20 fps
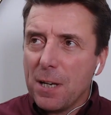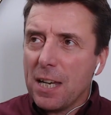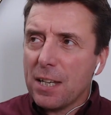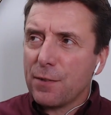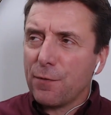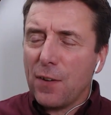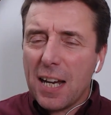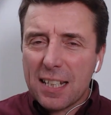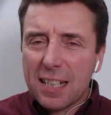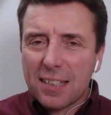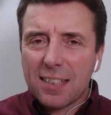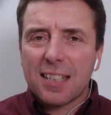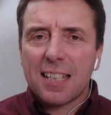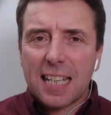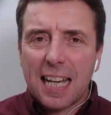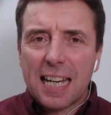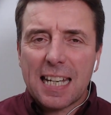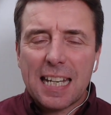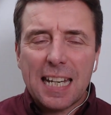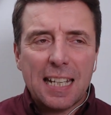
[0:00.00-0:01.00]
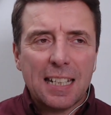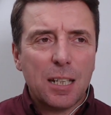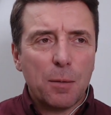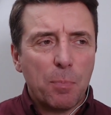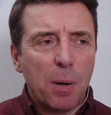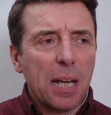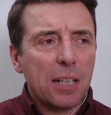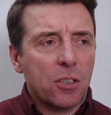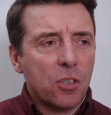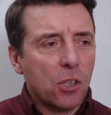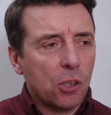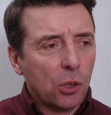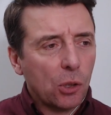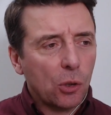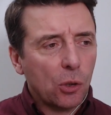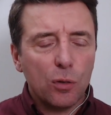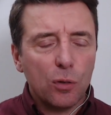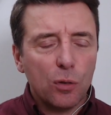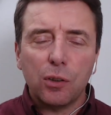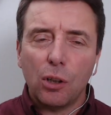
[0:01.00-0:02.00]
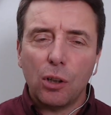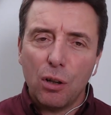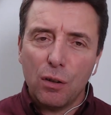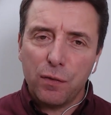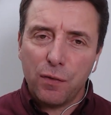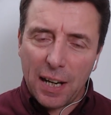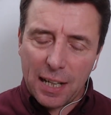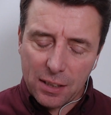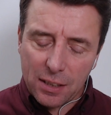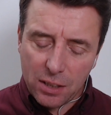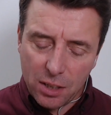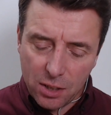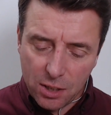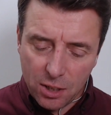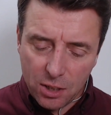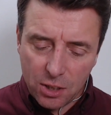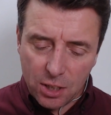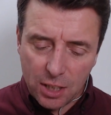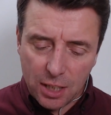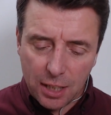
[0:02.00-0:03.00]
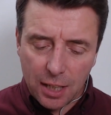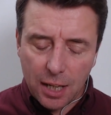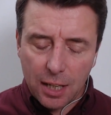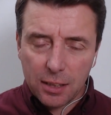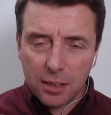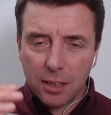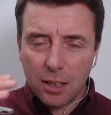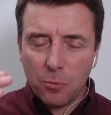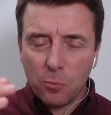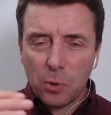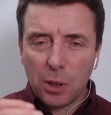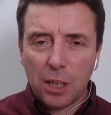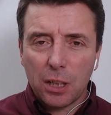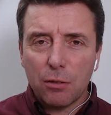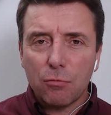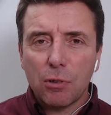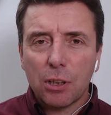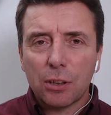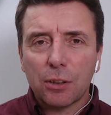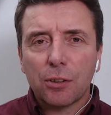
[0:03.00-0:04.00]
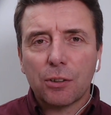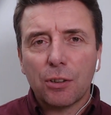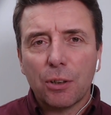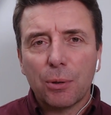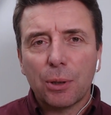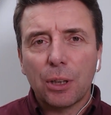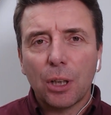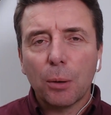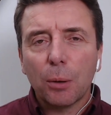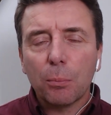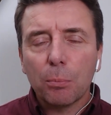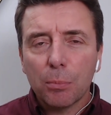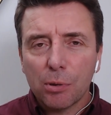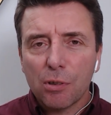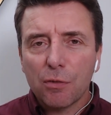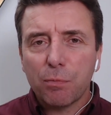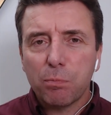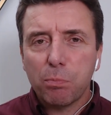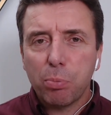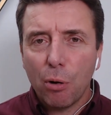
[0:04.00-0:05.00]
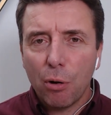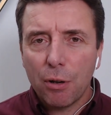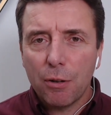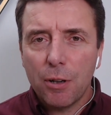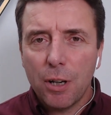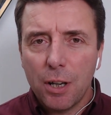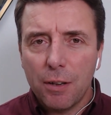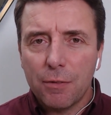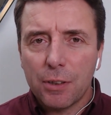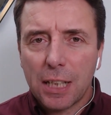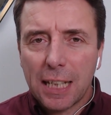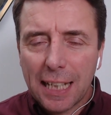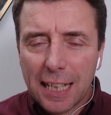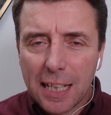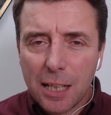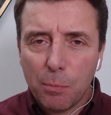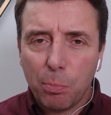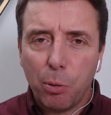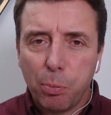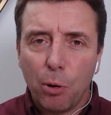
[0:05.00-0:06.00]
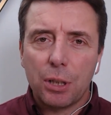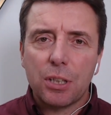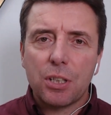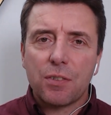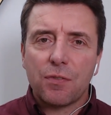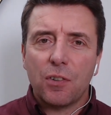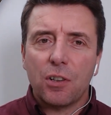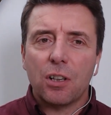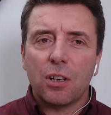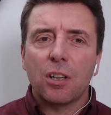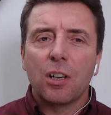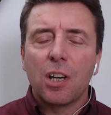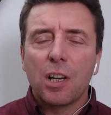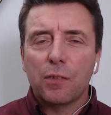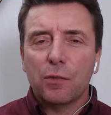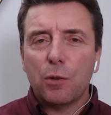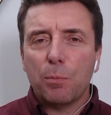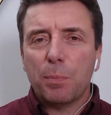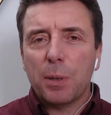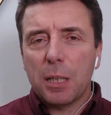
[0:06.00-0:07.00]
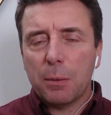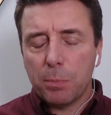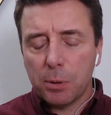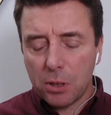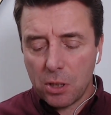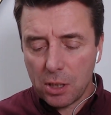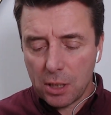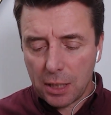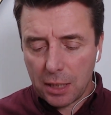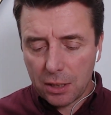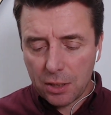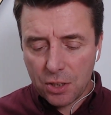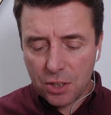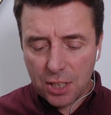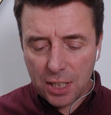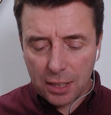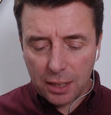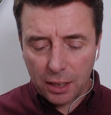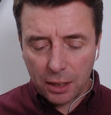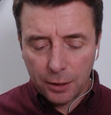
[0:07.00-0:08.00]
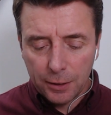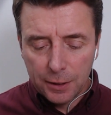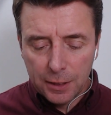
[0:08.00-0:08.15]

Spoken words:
It's fair to say it depends on an awful lot of factors, doesn't it? And we're going to run through a number of key points for people to consider.